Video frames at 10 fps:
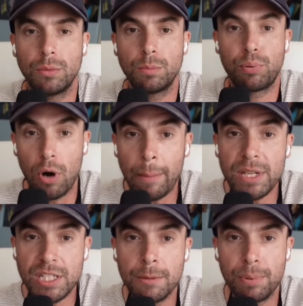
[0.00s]

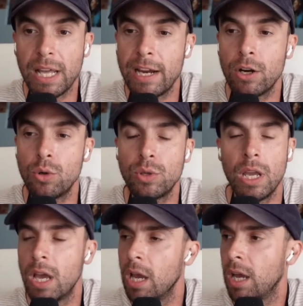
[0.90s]
Promising player who
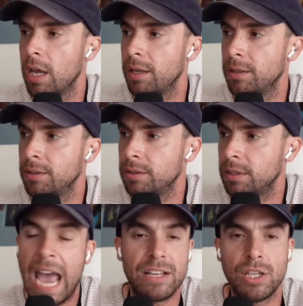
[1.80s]

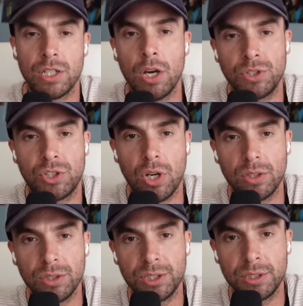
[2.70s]
has his own
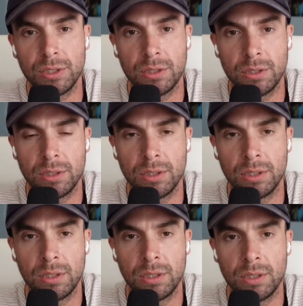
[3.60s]
struggles.
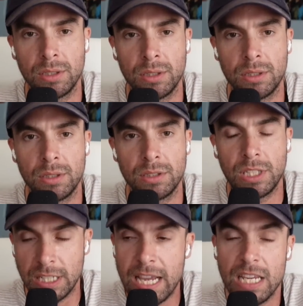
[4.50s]

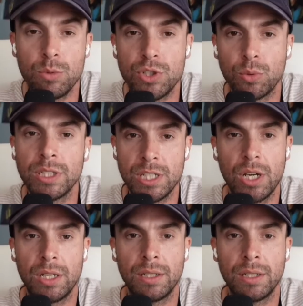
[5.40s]
Today he was really good